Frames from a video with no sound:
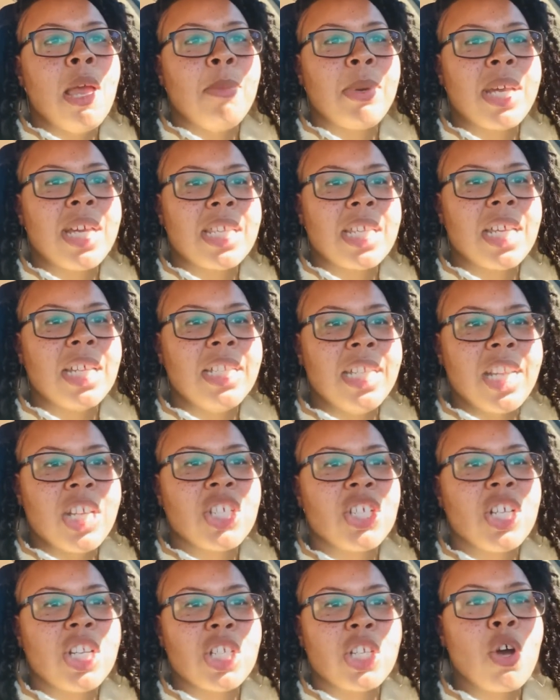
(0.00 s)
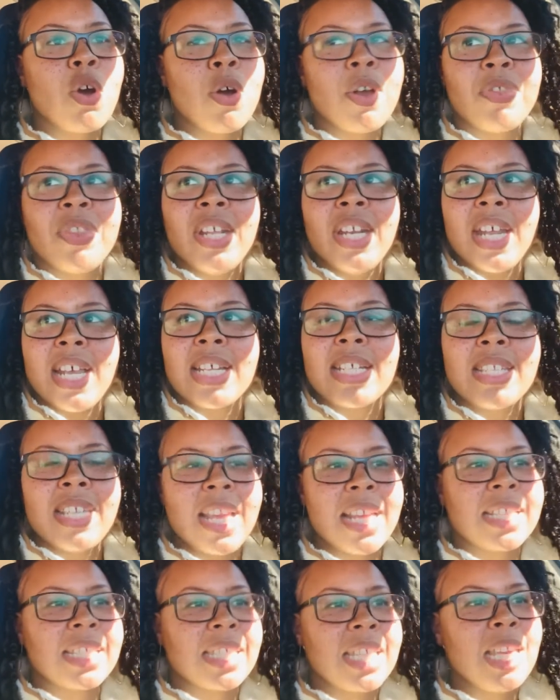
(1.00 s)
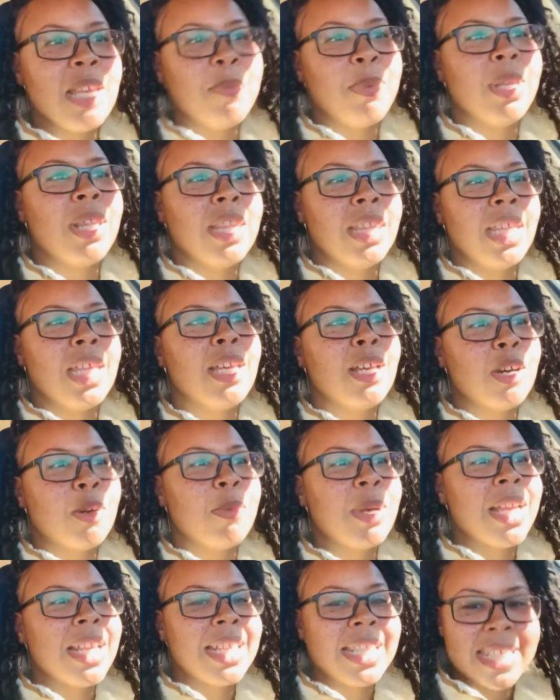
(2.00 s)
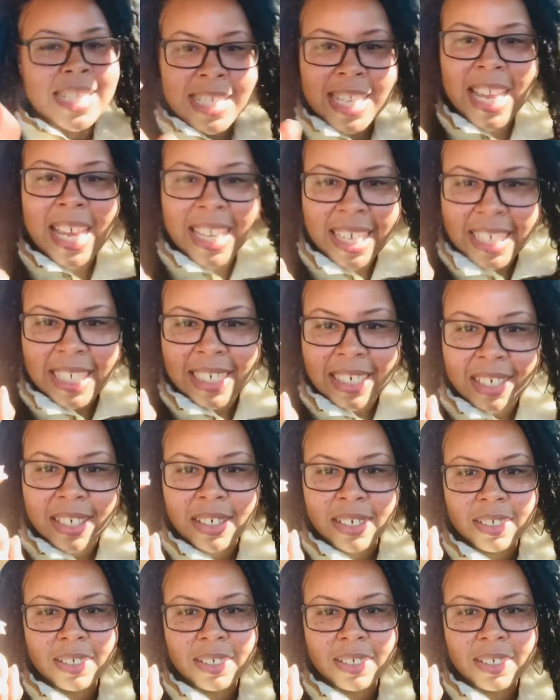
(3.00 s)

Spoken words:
because addiction is the only thing that's keeping them sane.